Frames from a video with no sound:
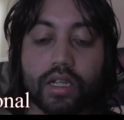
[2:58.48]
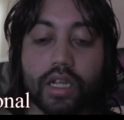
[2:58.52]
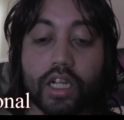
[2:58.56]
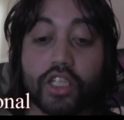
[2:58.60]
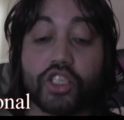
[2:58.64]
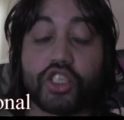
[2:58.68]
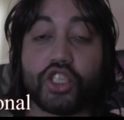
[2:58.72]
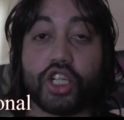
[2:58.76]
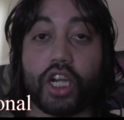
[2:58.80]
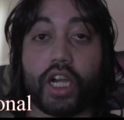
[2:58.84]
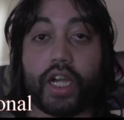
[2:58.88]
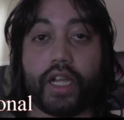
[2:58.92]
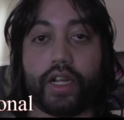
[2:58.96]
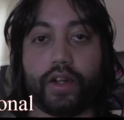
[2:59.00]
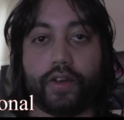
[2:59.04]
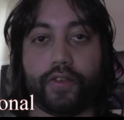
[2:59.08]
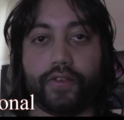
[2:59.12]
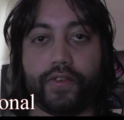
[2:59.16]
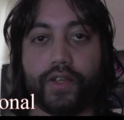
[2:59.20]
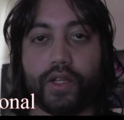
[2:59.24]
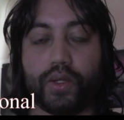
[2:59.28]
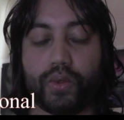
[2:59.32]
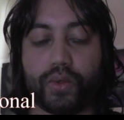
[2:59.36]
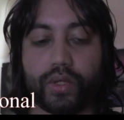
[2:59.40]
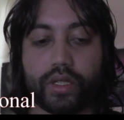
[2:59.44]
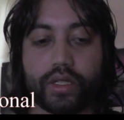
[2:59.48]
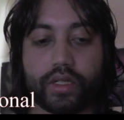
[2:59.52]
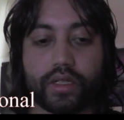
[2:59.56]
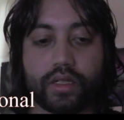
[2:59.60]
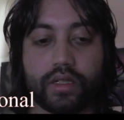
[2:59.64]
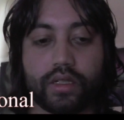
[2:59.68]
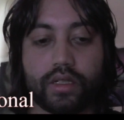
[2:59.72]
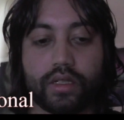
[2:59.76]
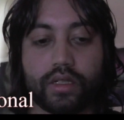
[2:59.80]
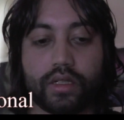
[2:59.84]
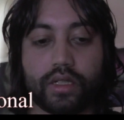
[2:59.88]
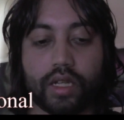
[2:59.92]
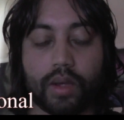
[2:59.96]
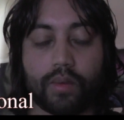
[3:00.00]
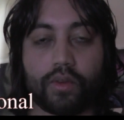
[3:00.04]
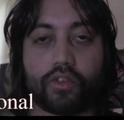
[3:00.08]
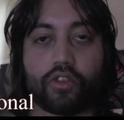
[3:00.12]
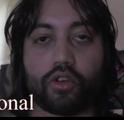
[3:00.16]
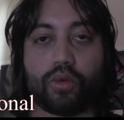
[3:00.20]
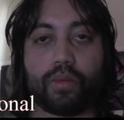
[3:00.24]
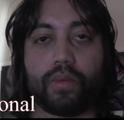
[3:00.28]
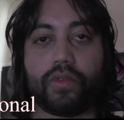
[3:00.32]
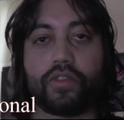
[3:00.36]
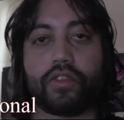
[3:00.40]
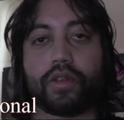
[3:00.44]
a giant failure? It was
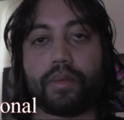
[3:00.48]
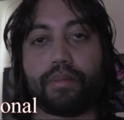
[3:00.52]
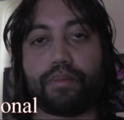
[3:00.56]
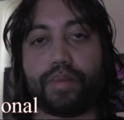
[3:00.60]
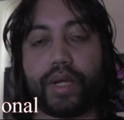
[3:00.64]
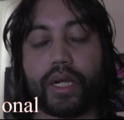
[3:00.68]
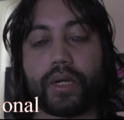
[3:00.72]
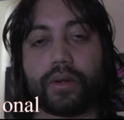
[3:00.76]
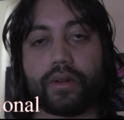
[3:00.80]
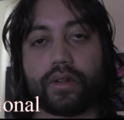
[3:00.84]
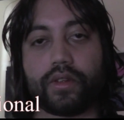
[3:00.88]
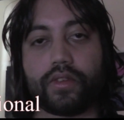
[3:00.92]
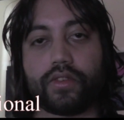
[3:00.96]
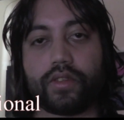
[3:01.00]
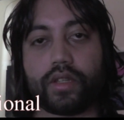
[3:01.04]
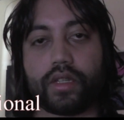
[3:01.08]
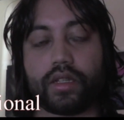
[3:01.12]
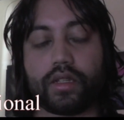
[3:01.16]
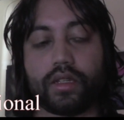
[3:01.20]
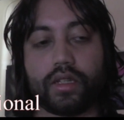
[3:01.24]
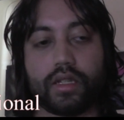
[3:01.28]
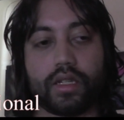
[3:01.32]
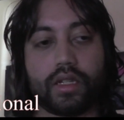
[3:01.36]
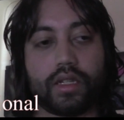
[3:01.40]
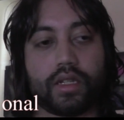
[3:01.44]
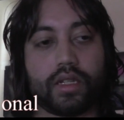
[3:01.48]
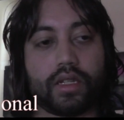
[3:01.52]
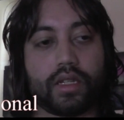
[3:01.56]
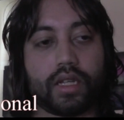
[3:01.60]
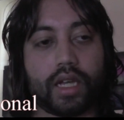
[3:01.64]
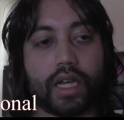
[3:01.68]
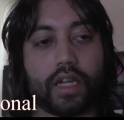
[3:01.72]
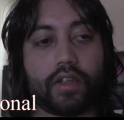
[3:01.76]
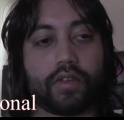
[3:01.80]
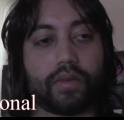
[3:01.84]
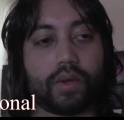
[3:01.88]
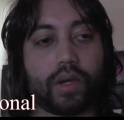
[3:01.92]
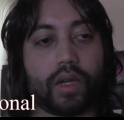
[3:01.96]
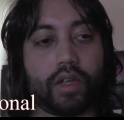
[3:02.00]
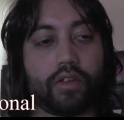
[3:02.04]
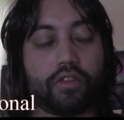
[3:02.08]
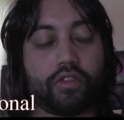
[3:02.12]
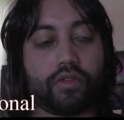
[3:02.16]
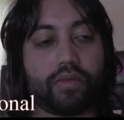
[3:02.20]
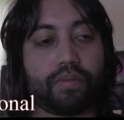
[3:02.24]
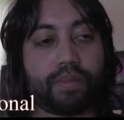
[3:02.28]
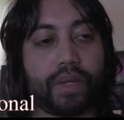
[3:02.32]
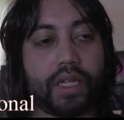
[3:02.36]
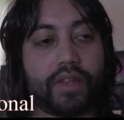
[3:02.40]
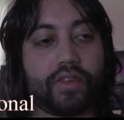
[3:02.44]
almost embarrassing. I
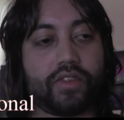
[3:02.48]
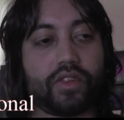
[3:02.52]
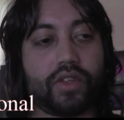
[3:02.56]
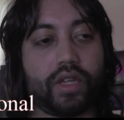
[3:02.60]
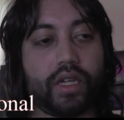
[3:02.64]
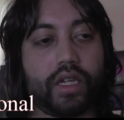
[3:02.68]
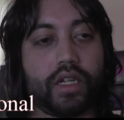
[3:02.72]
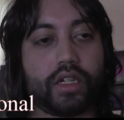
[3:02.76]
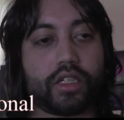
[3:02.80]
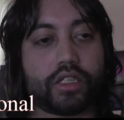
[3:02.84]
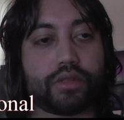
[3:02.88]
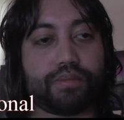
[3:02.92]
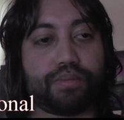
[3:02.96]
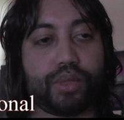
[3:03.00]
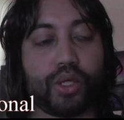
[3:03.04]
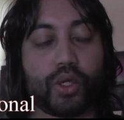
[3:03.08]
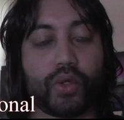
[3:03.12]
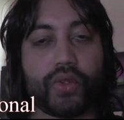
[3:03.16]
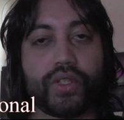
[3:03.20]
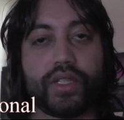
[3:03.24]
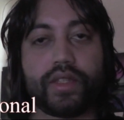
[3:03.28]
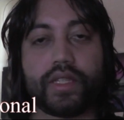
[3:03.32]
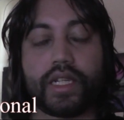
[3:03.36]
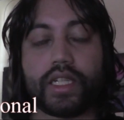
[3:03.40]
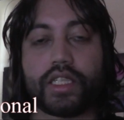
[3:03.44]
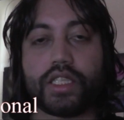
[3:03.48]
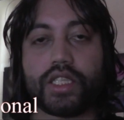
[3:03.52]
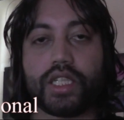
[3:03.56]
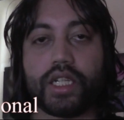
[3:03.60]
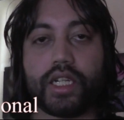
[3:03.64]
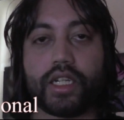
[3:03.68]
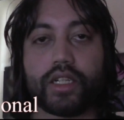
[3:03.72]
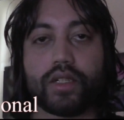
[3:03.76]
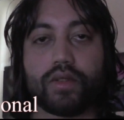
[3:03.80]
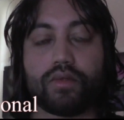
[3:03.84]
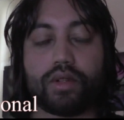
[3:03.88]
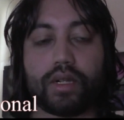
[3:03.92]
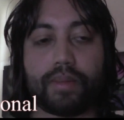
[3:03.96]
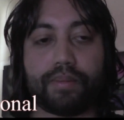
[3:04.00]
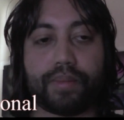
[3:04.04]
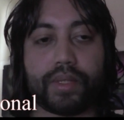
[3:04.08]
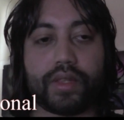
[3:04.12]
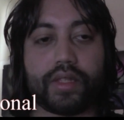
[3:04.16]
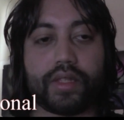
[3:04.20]
spent years building that channel up